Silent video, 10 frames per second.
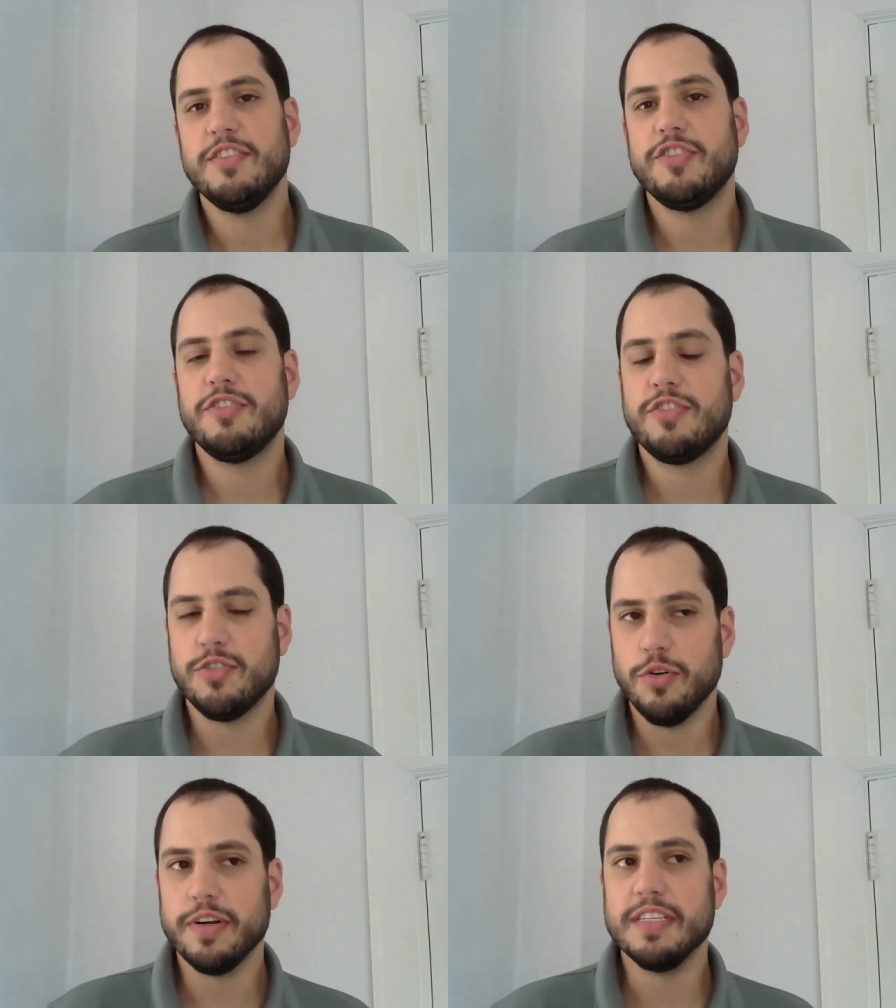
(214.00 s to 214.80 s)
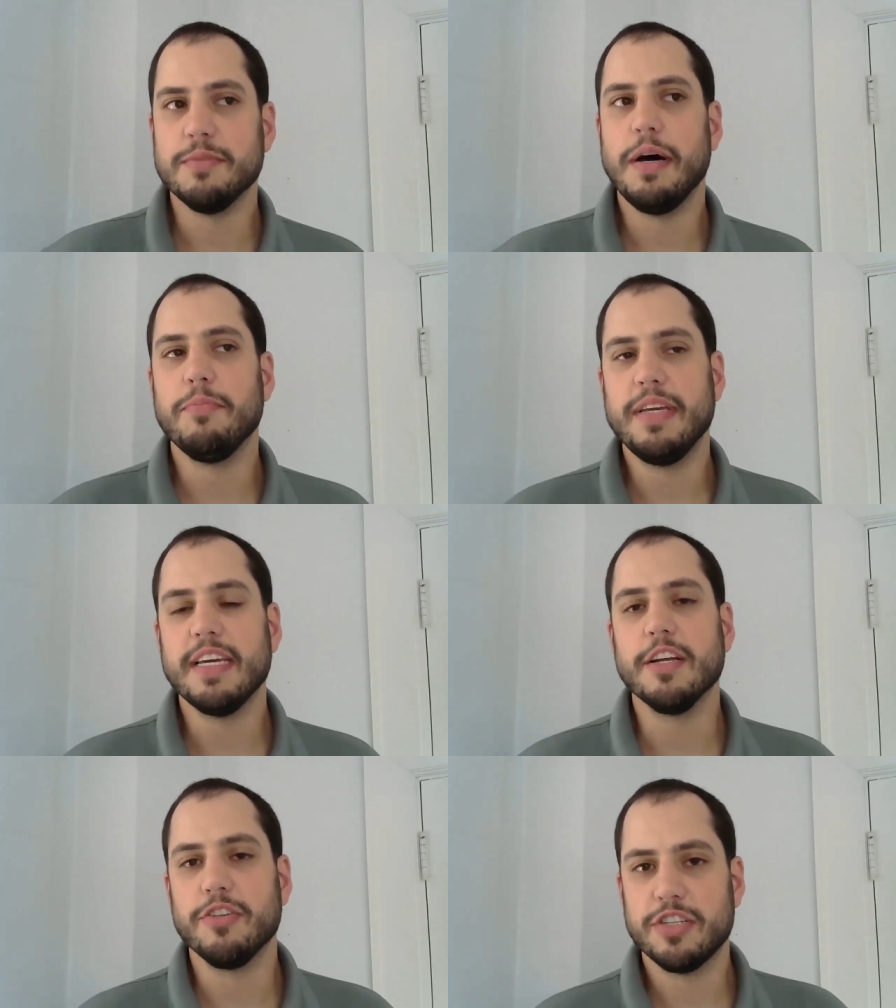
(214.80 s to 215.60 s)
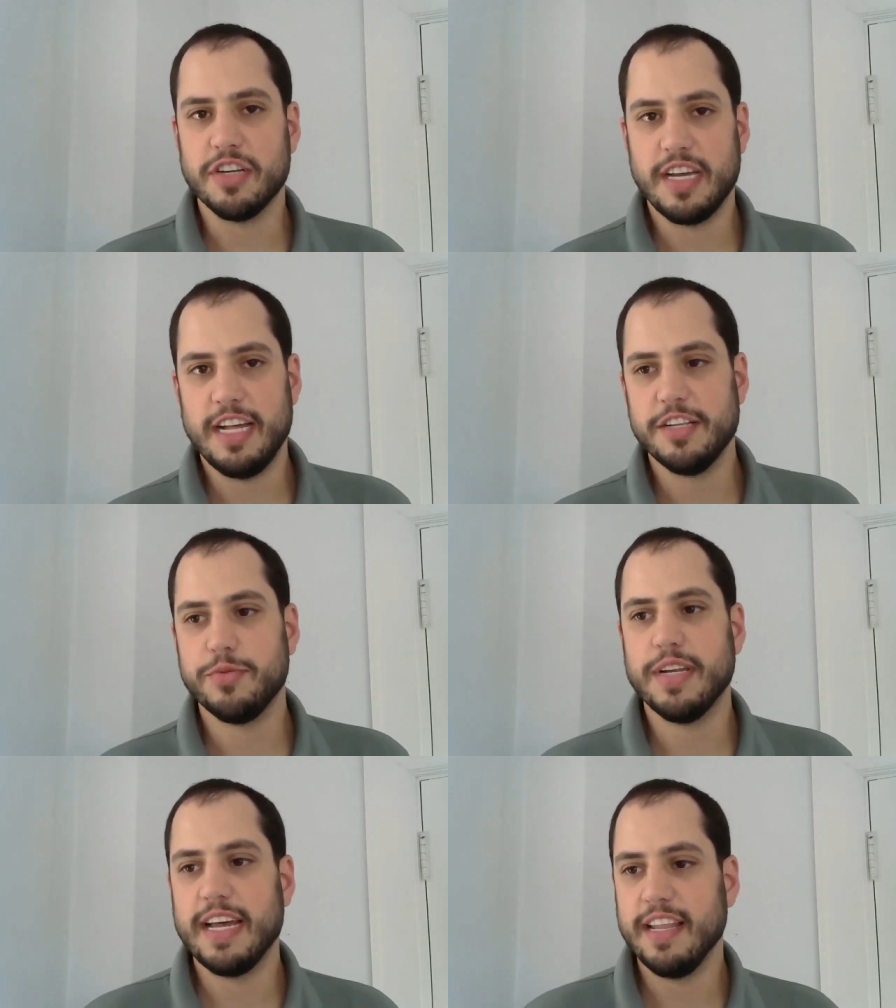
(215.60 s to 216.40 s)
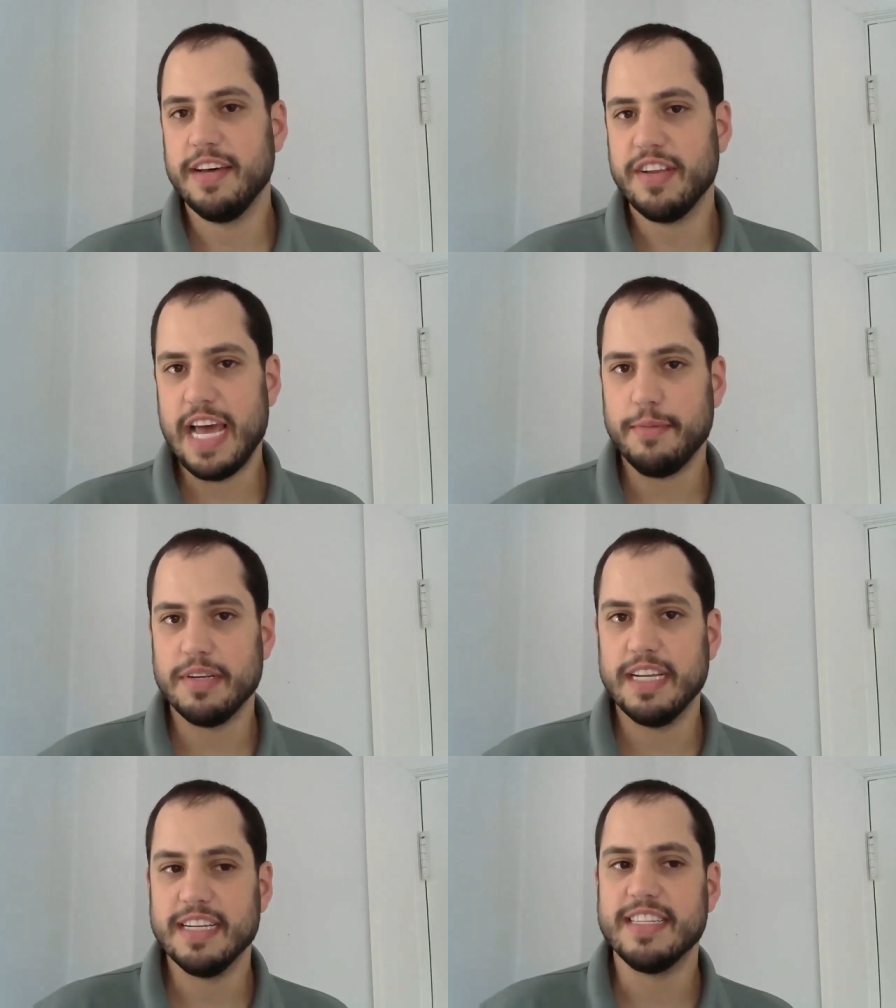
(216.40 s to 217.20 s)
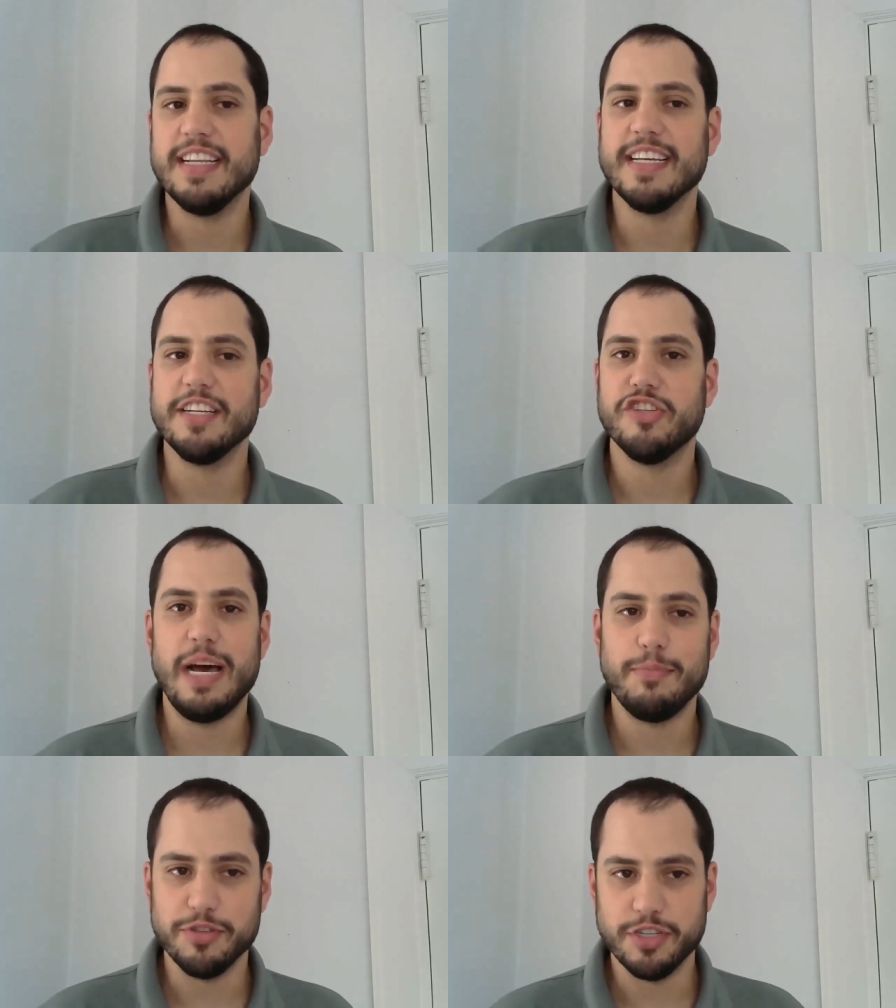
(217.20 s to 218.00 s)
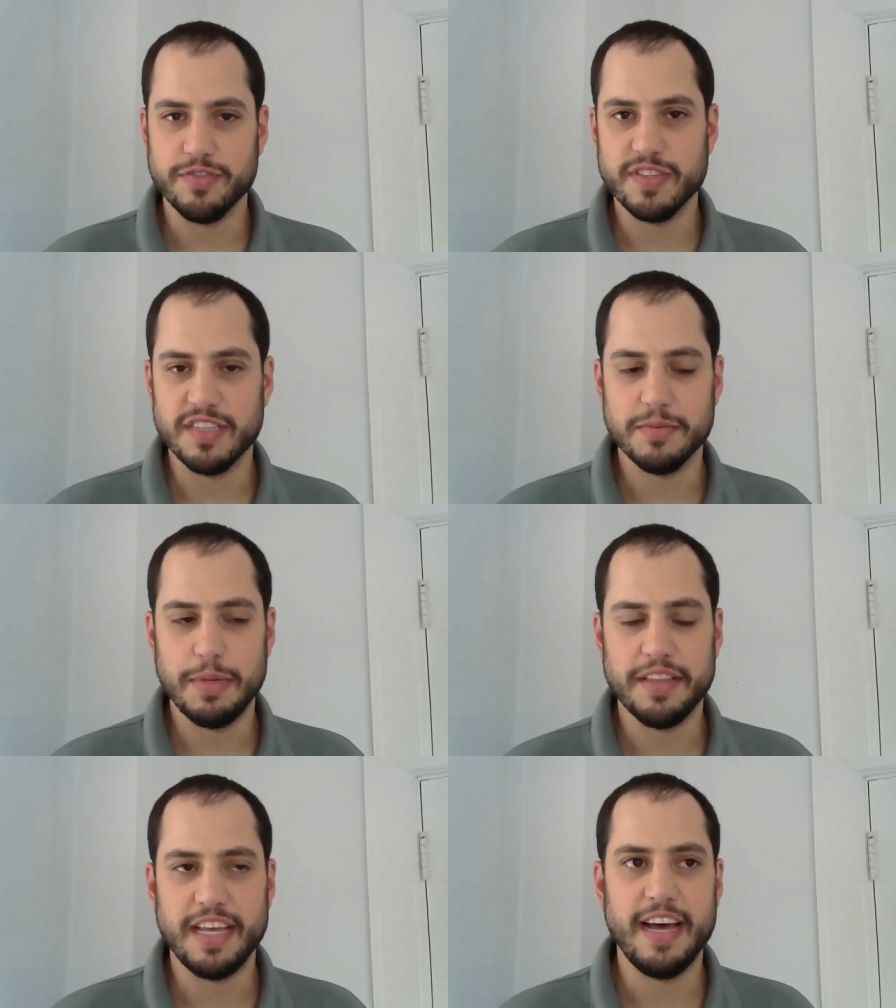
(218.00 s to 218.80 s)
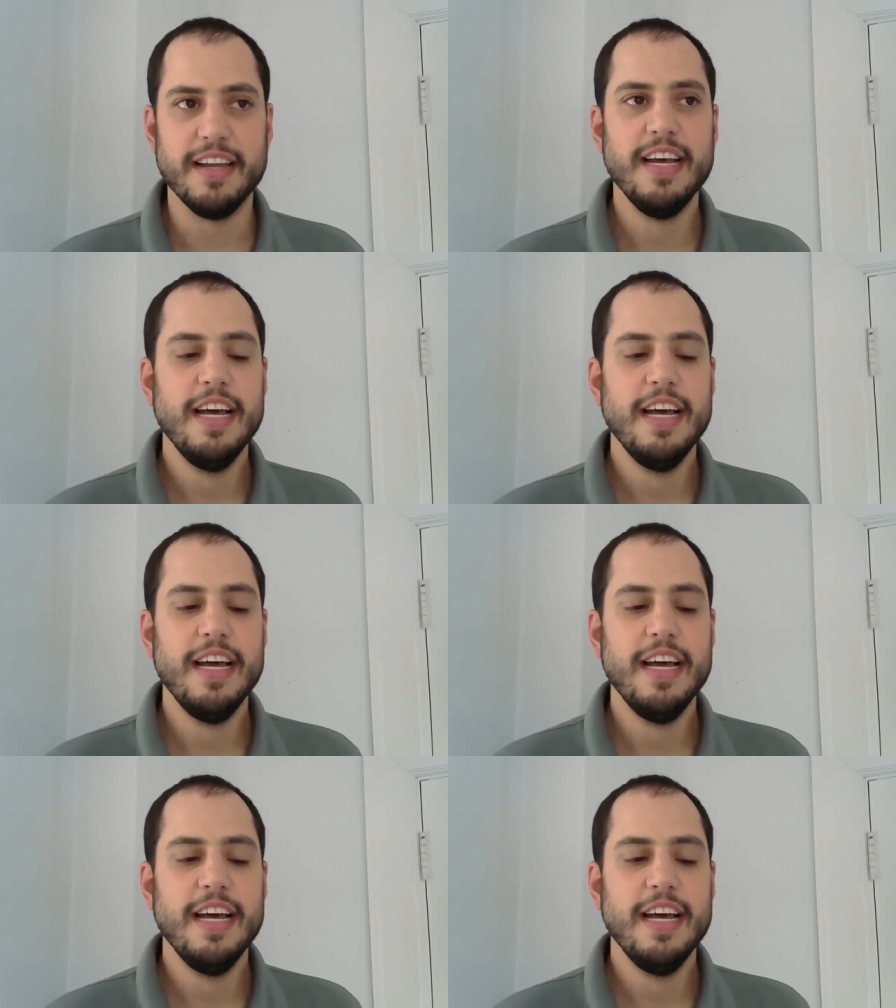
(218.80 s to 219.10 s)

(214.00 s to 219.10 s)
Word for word: stories about being in a Christian college when 9 11 happened and attending chapel services about that.